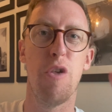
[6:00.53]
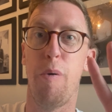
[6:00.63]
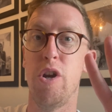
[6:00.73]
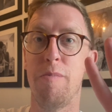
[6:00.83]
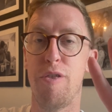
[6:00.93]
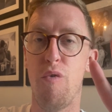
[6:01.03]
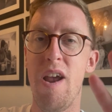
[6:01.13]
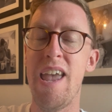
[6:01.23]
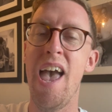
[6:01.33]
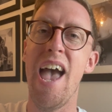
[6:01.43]
is point number
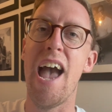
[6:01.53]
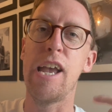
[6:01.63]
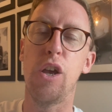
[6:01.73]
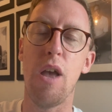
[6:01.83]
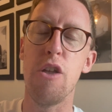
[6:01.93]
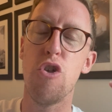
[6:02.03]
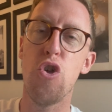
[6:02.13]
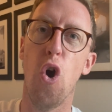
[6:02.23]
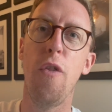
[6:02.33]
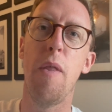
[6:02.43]
three, in,
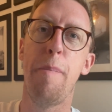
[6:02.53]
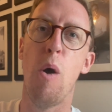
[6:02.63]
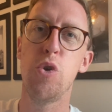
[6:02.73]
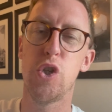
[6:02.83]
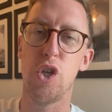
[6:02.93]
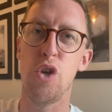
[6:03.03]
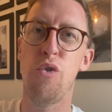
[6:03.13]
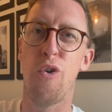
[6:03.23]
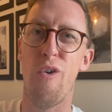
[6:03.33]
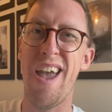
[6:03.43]
ensure that the posts that you
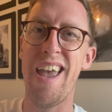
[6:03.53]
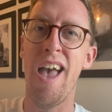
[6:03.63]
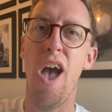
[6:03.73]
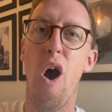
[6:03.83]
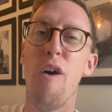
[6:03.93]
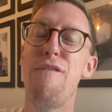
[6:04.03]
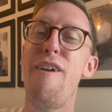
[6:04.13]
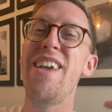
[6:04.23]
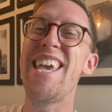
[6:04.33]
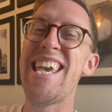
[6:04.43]
create are
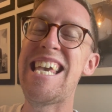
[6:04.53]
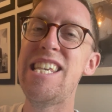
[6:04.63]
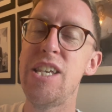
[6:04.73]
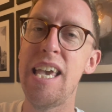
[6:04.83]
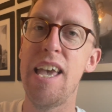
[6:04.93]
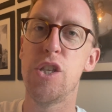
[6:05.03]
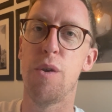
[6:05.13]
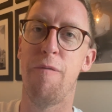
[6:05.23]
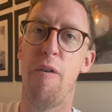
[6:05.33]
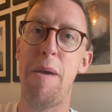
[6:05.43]
very easy
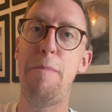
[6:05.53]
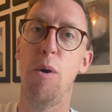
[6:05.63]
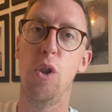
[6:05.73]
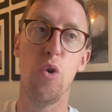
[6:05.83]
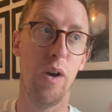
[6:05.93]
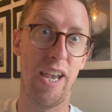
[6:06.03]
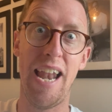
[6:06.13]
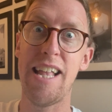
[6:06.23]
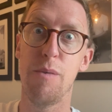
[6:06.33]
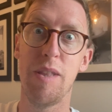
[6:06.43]
to, for people who are
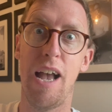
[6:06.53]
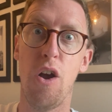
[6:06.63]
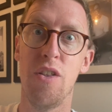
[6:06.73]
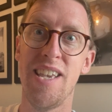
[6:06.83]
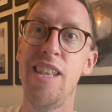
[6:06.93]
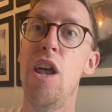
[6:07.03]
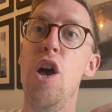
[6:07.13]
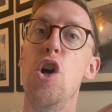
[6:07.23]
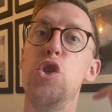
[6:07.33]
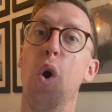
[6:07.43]
connected with that content
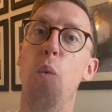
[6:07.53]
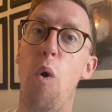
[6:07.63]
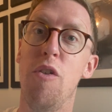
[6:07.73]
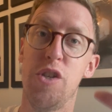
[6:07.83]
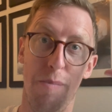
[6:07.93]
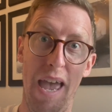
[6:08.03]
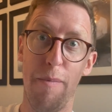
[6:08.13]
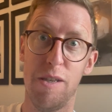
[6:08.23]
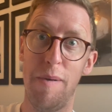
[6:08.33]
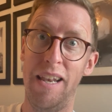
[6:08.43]
to want to be
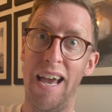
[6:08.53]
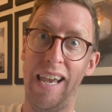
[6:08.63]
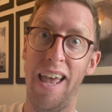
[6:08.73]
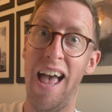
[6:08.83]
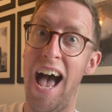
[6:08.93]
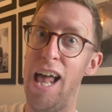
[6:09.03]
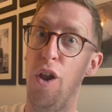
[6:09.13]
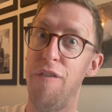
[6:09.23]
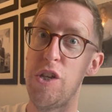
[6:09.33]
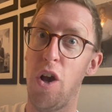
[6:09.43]
able to be like, I
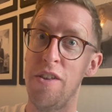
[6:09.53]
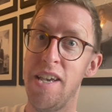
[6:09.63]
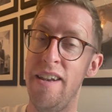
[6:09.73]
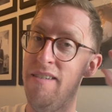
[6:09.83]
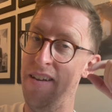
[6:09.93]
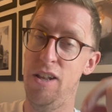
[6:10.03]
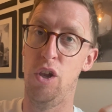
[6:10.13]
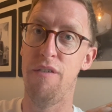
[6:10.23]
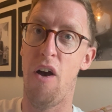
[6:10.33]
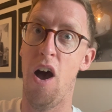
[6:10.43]
love this content,
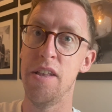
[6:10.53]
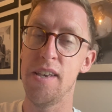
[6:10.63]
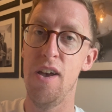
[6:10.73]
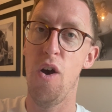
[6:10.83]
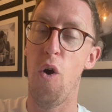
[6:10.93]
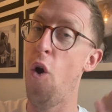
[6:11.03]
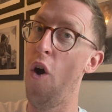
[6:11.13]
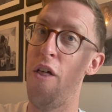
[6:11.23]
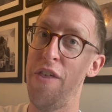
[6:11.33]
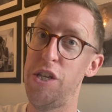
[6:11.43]
love heart,
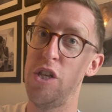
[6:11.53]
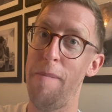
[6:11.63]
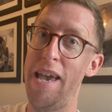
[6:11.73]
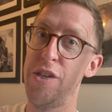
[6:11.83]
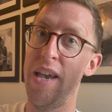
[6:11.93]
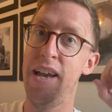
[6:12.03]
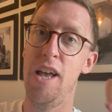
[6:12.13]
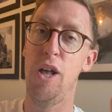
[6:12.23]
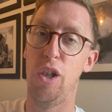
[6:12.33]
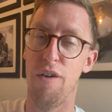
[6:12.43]
or this is amazing,
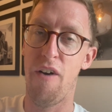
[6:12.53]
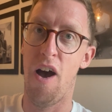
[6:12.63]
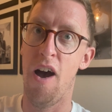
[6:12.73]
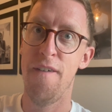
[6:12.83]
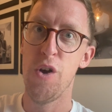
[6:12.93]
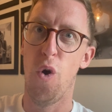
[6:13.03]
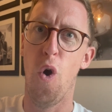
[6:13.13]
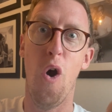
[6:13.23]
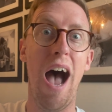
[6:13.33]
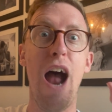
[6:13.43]
love heart,
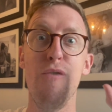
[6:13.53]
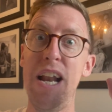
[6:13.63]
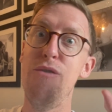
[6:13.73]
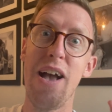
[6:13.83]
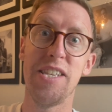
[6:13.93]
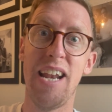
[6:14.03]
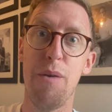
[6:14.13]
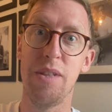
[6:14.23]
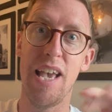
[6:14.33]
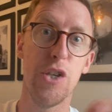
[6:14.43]
or I really resonate
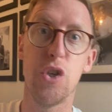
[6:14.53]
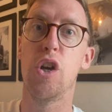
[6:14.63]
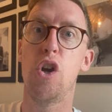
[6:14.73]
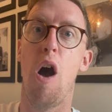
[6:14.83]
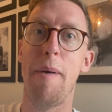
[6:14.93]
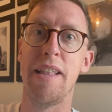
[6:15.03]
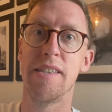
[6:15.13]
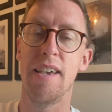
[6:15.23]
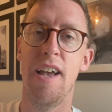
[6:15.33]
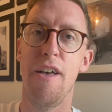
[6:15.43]
with this,
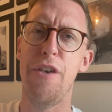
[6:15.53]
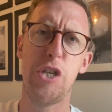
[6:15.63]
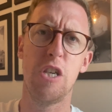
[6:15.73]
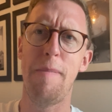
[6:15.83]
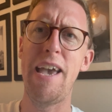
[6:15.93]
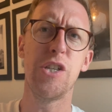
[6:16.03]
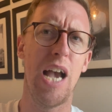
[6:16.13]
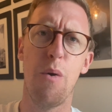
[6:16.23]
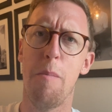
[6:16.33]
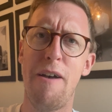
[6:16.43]
comment. This is amazing,
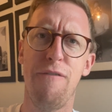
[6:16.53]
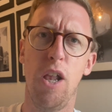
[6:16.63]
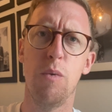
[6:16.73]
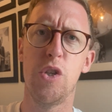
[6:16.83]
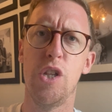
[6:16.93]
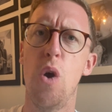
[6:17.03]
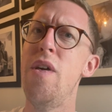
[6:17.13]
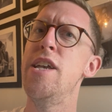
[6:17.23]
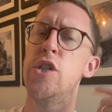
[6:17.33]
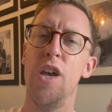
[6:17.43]
I want my followers to know
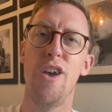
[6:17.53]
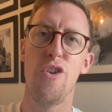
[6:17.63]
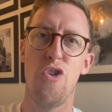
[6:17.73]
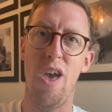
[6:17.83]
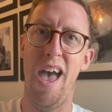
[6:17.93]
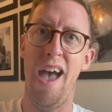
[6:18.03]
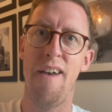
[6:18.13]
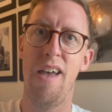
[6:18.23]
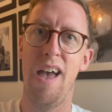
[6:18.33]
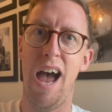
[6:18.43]
this,
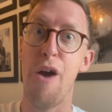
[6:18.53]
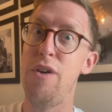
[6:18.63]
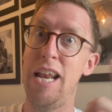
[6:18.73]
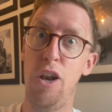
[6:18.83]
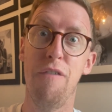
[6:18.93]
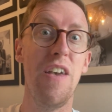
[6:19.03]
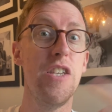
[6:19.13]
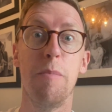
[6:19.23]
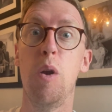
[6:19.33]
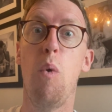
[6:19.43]
share. I really love
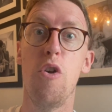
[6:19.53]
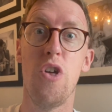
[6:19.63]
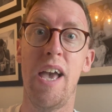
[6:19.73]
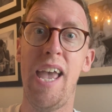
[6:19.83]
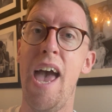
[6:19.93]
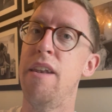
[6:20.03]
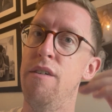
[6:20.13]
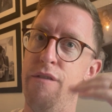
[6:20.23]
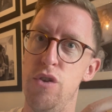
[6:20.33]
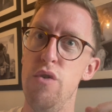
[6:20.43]
this, I'm gonna watch it again,
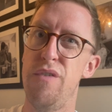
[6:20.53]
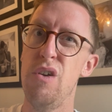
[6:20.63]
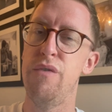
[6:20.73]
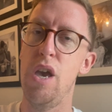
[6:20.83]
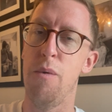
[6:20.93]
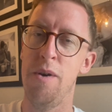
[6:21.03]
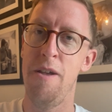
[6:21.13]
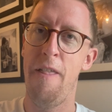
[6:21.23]
view, view, view,